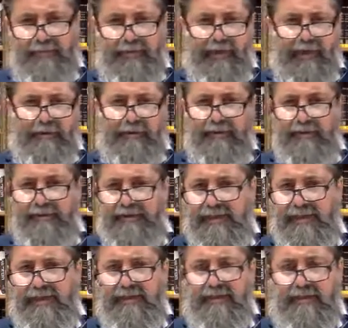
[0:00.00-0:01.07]
problems,
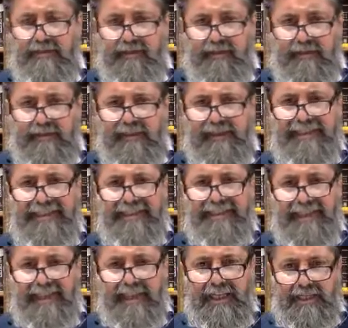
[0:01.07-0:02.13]
any darkness, they
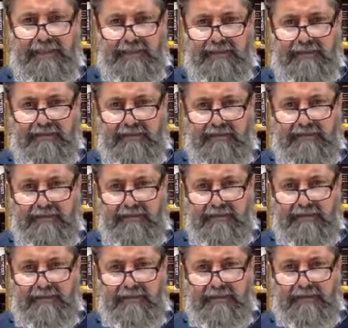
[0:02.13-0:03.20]
see light.
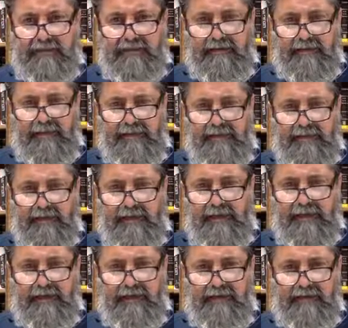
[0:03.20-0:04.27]
That's
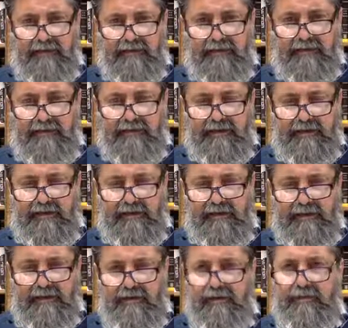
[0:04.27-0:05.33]
why, as we
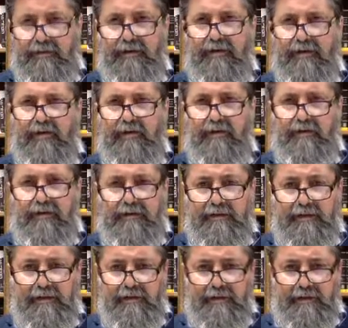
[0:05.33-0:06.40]
know, if you go
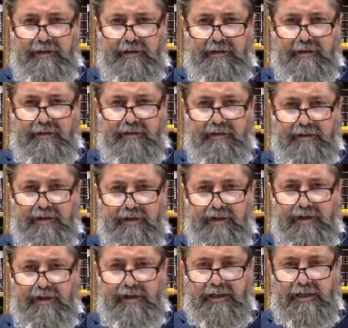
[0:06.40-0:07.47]
into a
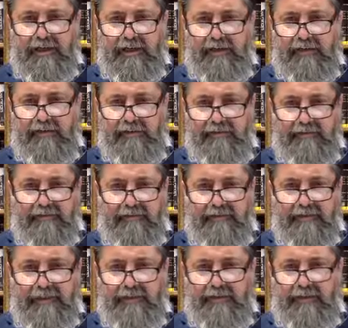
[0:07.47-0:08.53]
dark tunnel
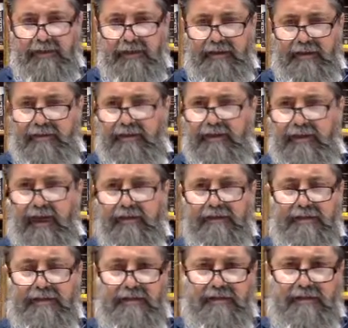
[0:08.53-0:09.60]
that's been there a
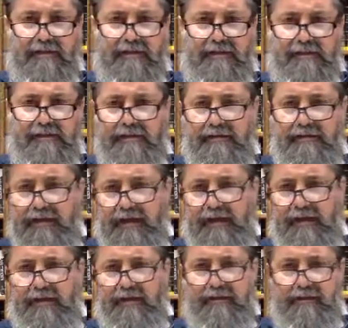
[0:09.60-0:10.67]
thousand years
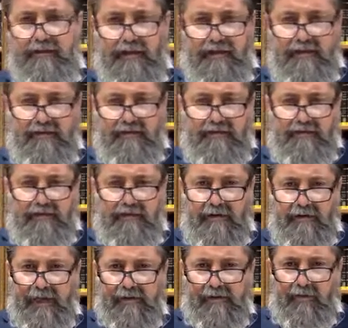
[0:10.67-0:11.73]
underground, you
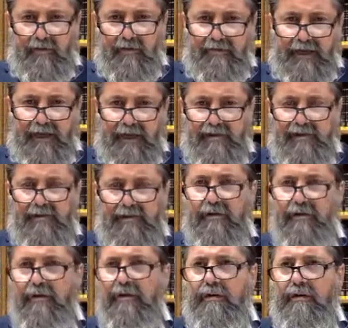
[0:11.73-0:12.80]
light one match,
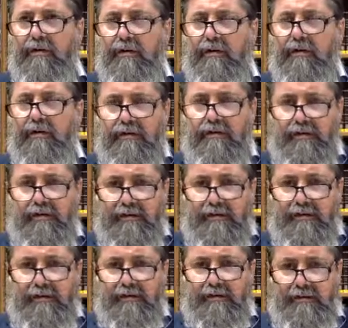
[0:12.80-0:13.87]
all the
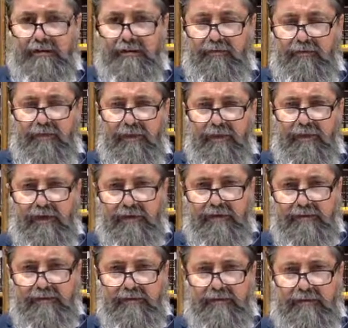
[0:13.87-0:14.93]
darkness of
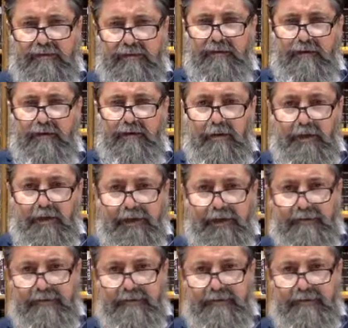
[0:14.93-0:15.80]
1,000 years go away.